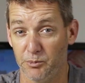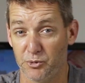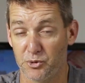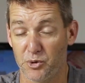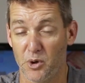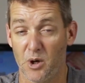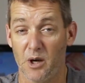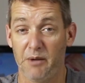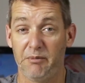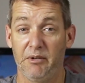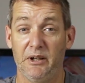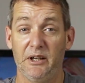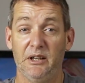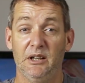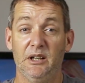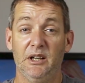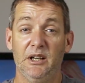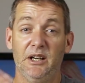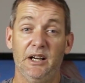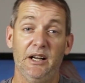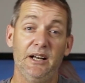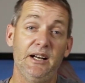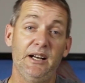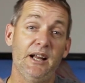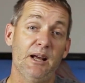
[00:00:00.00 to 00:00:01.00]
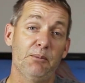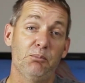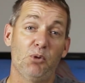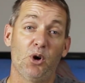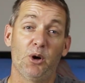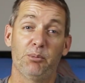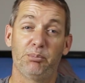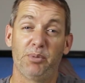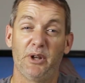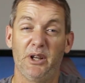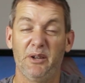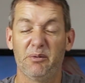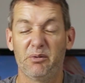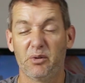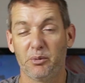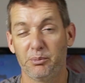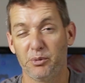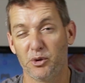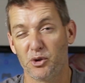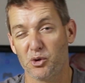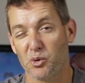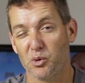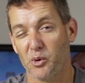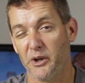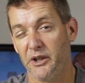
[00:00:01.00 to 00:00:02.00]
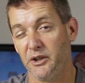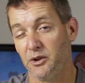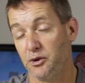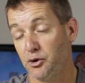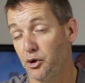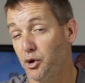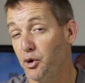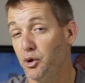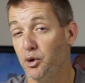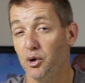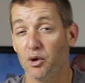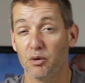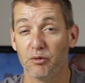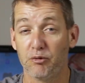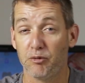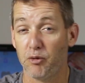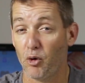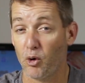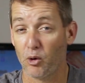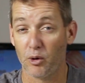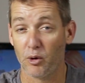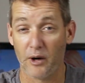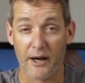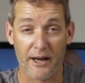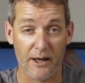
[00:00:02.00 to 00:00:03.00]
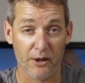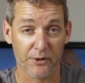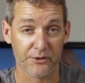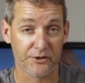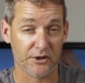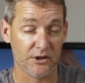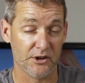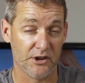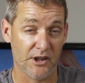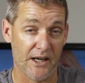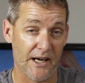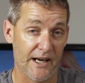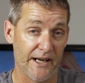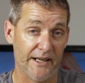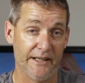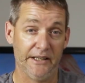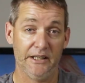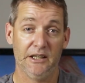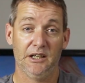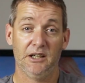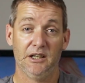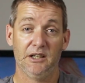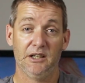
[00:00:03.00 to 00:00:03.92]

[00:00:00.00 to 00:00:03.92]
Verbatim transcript: I'm driving, and that might be for between two to four hours a day